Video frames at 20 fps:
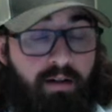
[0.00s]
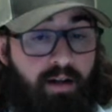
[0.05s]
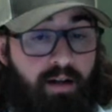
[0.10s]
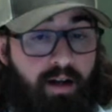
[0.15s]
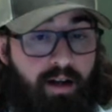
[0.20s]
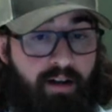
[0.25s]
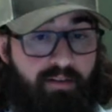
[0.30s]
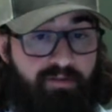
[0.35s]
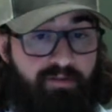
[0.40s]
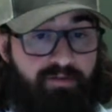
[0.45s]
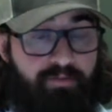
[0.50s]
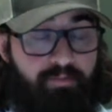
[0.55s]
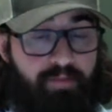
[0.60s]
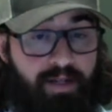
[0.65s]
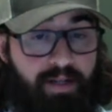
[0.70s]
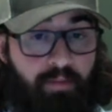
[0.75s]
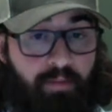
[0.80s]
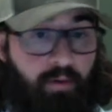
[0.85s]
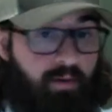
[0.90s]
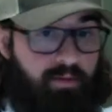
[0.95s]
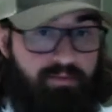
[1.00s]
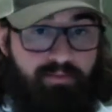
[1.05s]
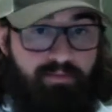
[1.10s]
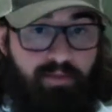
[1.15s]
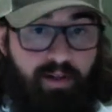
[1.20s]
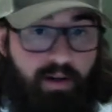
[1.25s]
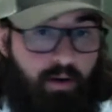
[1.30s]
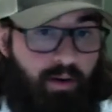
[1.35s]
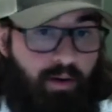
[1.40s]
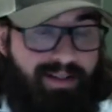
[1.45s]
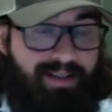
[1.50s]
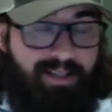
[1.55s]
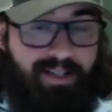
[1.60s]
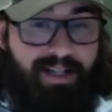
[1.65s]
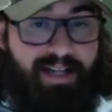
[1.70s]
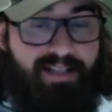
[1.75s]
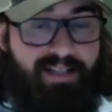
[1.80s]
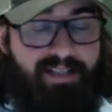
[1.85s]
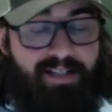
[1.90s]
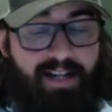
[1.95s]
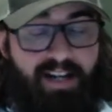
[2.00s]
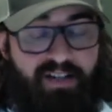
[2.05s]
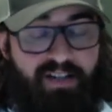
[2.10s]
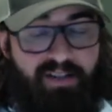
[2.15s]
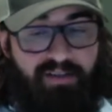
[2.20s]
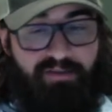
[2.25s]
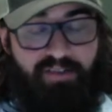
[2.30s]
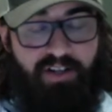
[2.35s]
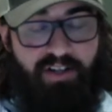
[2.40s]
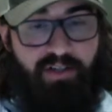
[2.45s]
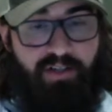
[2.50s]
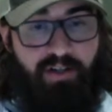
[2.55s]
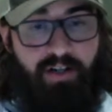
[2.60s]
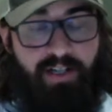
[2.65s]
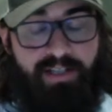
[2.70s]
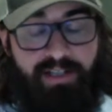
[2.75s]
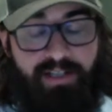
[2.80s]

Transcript: of people, you know, as a destination fishery.